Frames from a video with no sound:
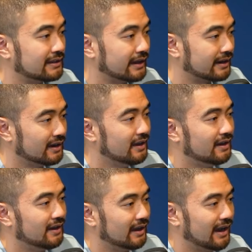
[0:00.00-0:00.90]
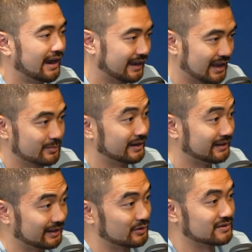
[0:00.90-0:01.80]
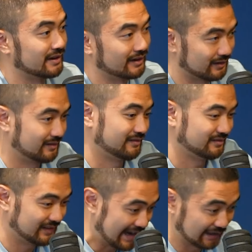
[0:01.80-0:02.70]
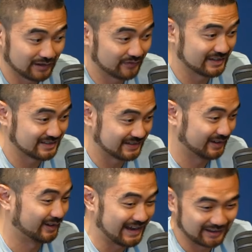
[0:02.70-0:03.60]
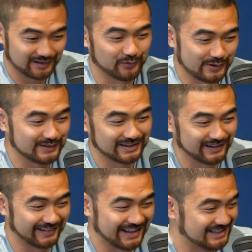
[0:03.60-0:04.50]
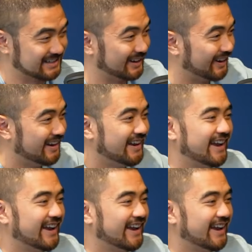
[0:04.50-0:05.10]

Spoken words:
Like I came in and I was like, I love this deal. I love what you did on that deal.